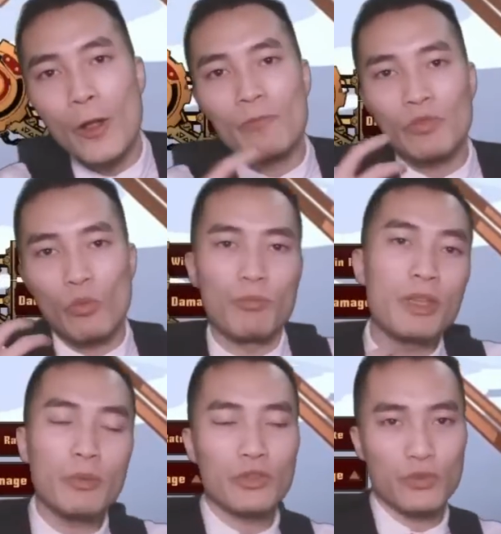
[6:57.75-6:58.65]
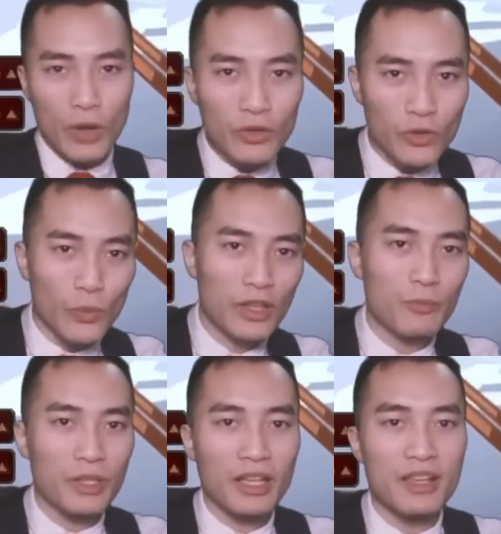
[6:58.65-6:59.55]
where people struggle with,
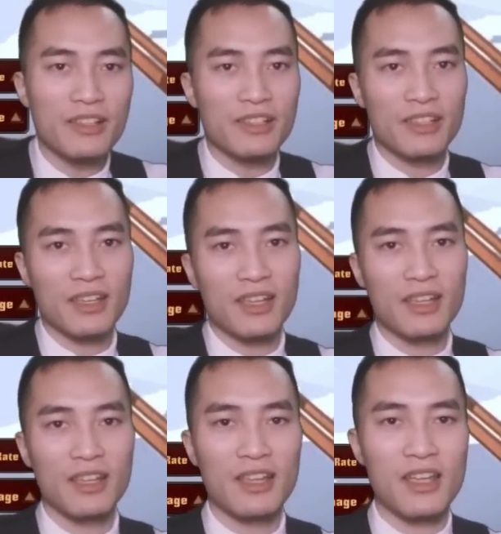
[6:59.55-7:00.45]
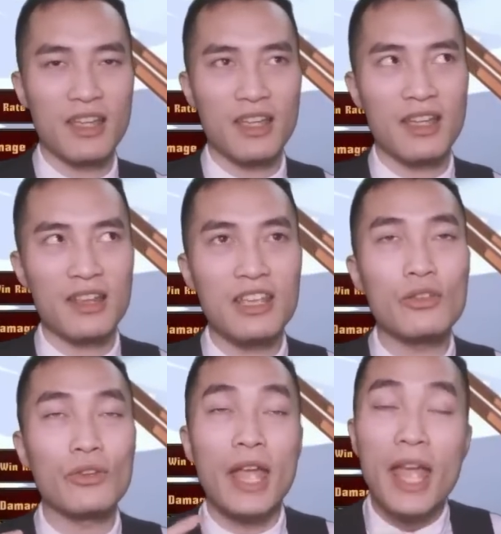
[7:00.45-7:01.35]
because either
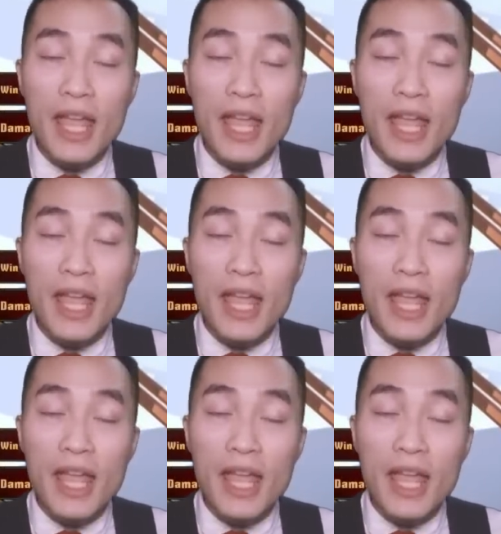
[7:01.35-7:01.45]
A,